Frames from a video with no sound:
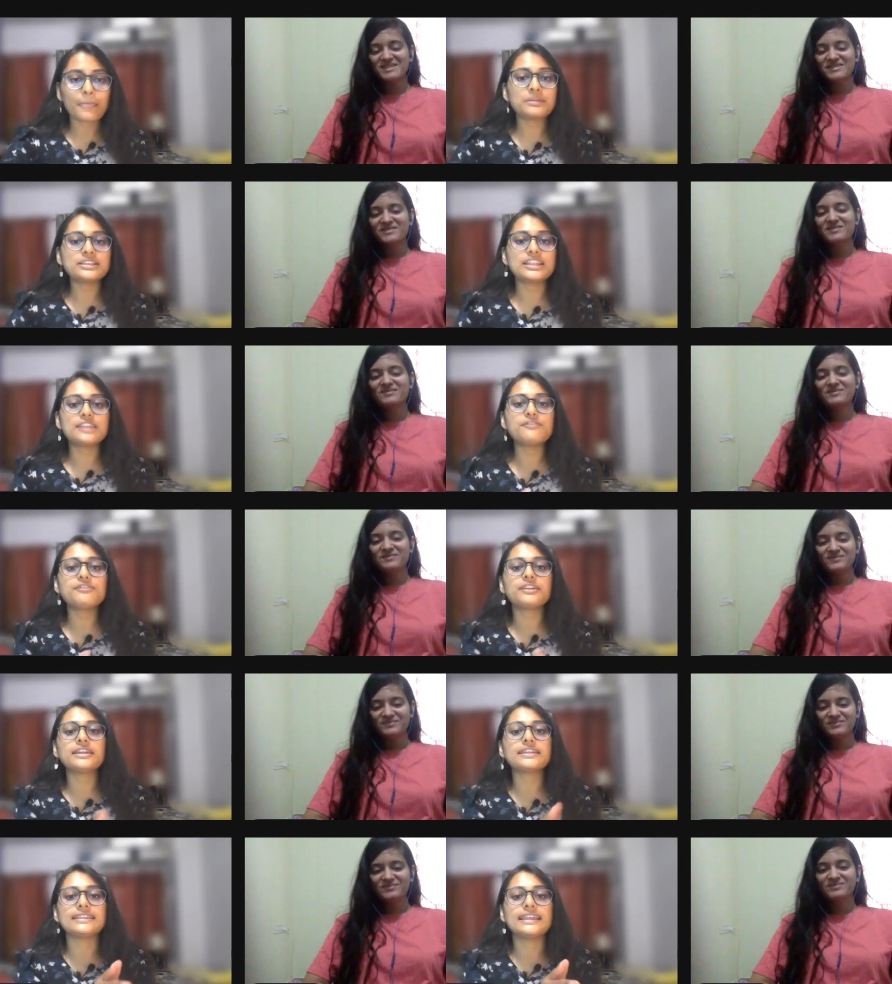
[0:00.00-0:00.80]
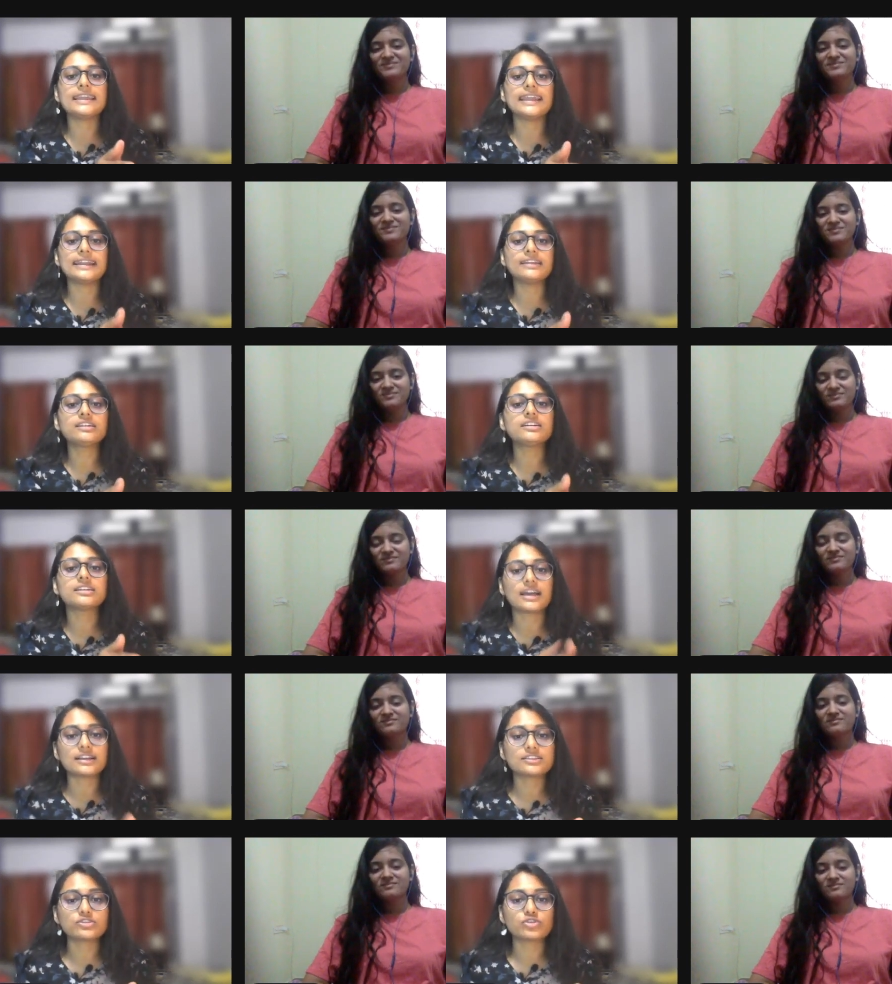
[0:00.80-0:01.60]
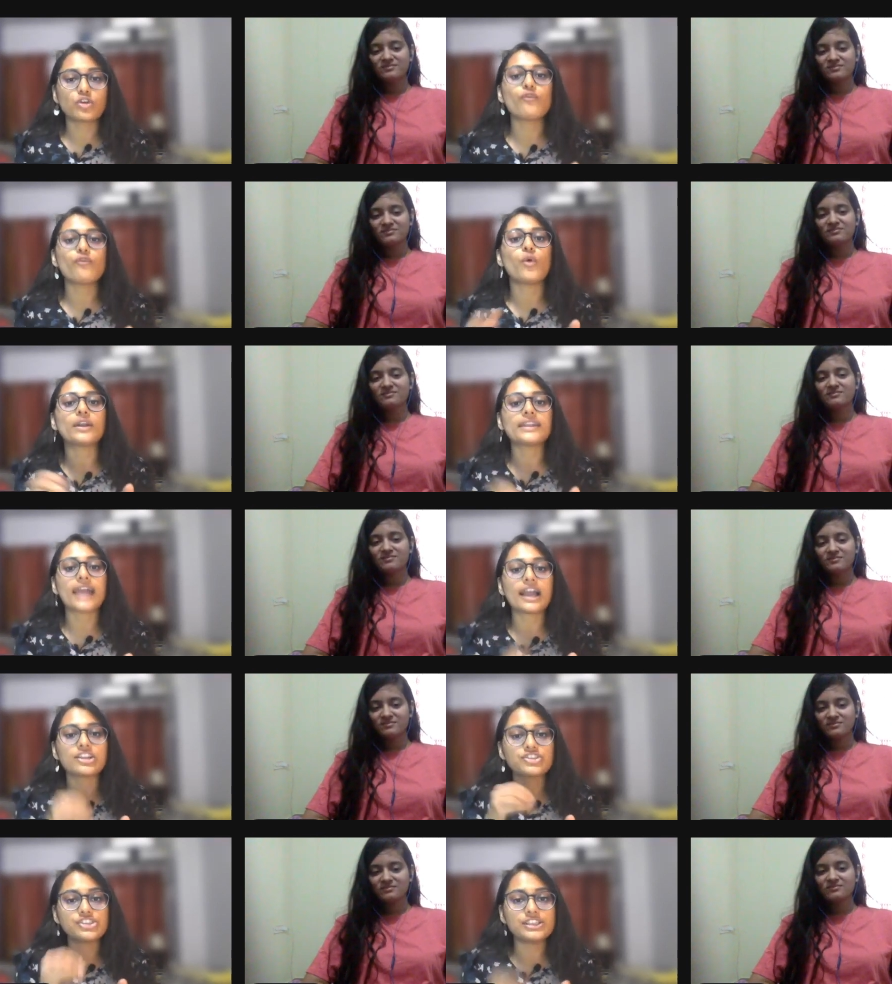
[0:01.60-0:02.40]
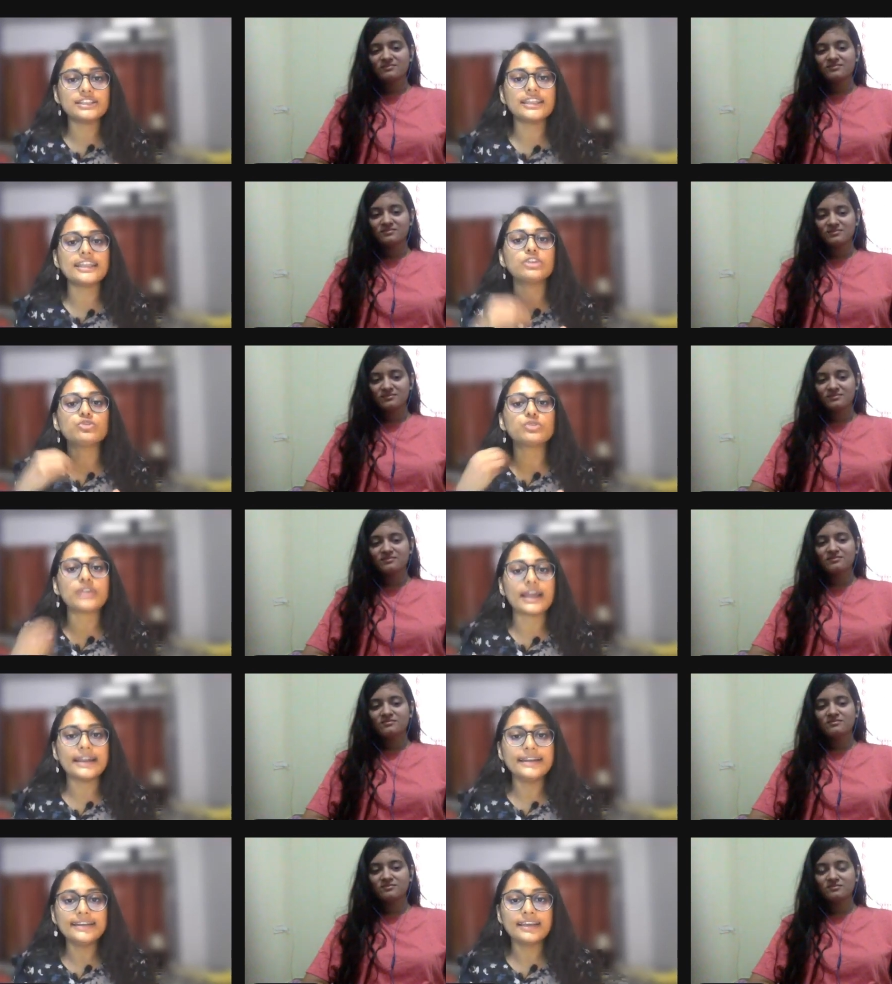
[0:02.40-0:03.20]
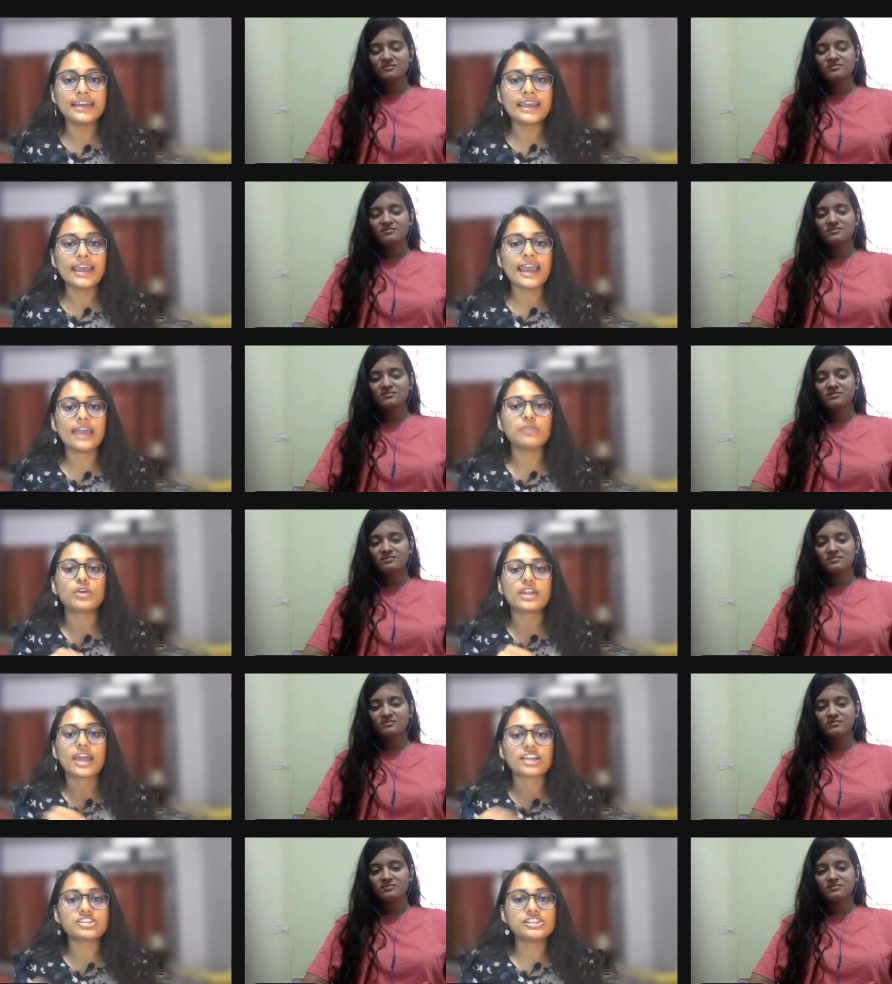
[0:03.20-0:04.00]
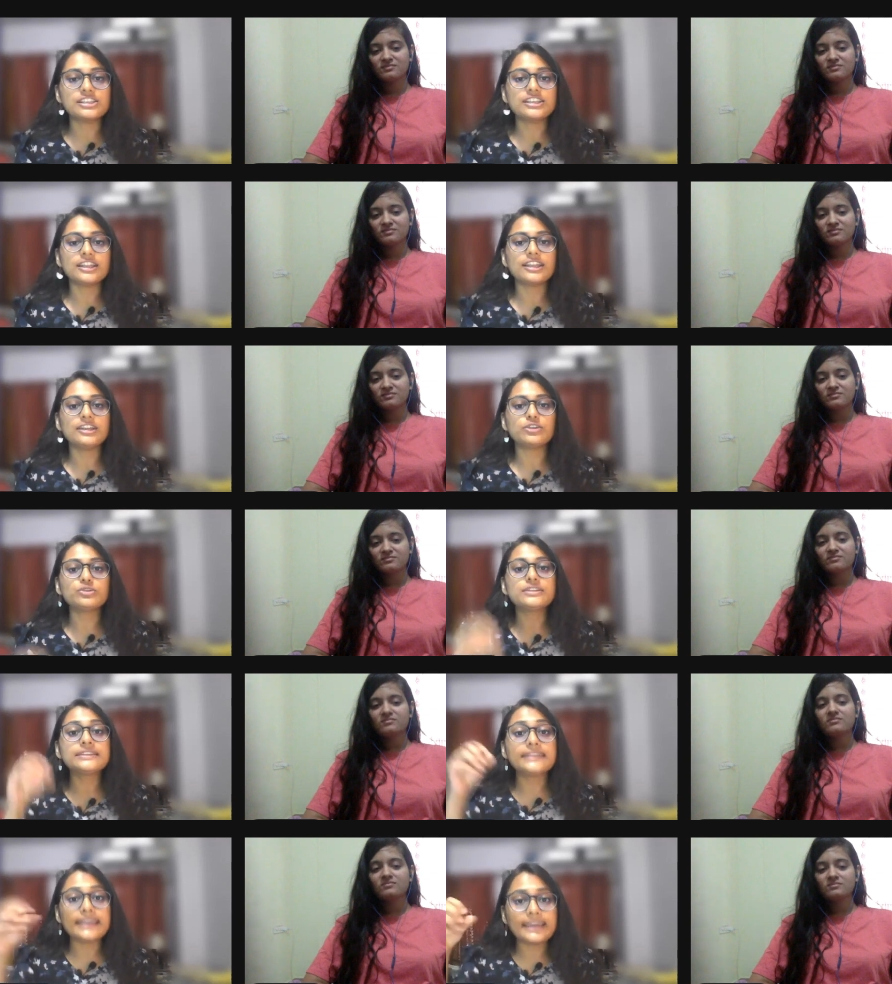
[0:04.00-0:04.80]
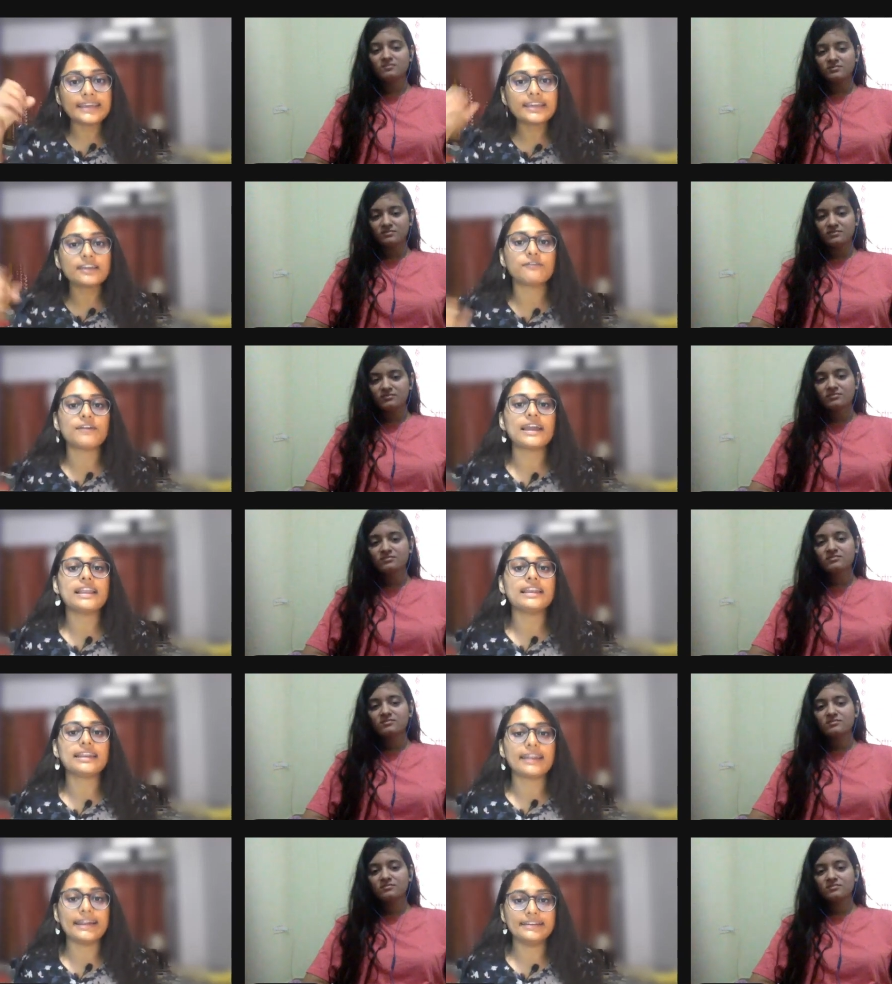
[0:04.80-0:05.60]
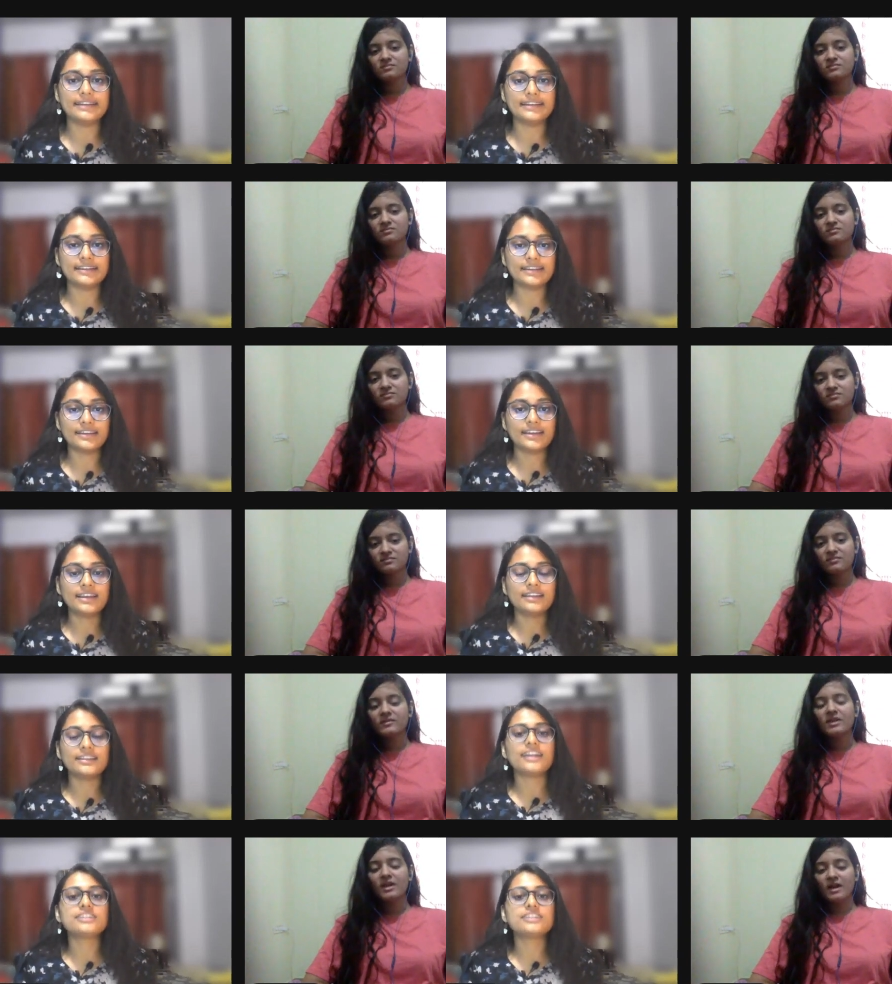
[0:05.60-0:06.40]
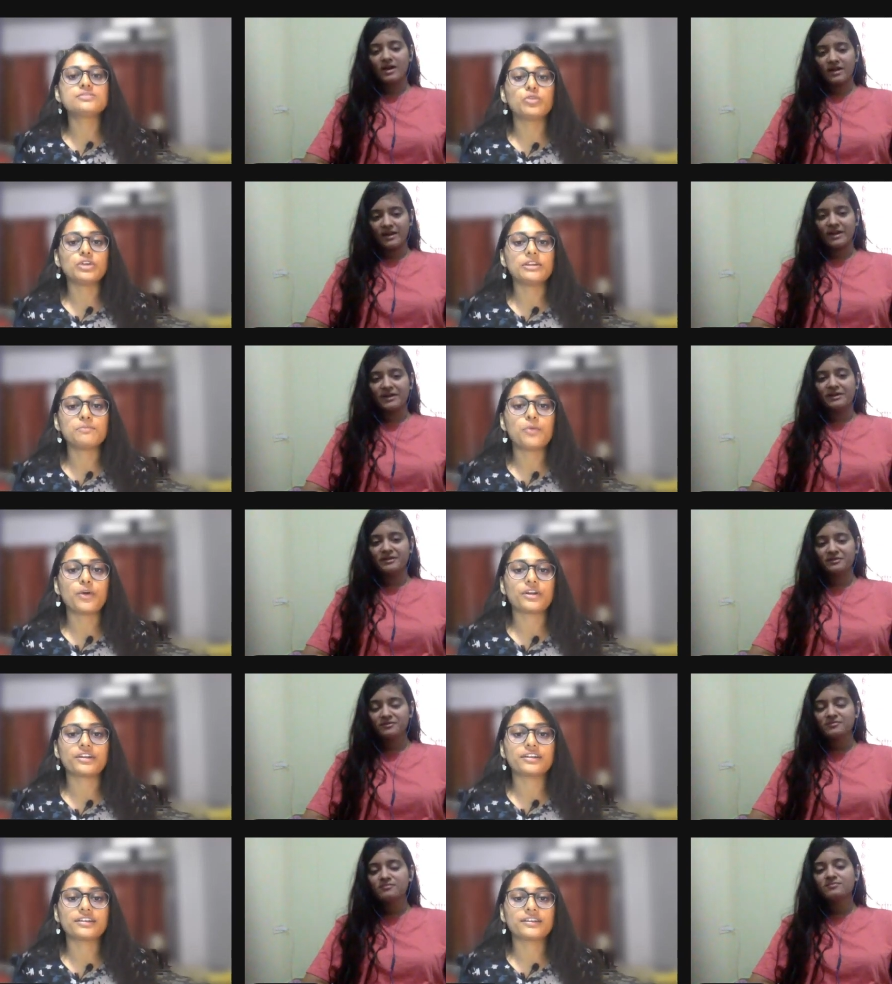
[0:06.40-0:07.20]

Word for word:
Speaker 1: But then if they get a crux of what actually they need to write and what actually they need to think while writing. That is yeah, more right. important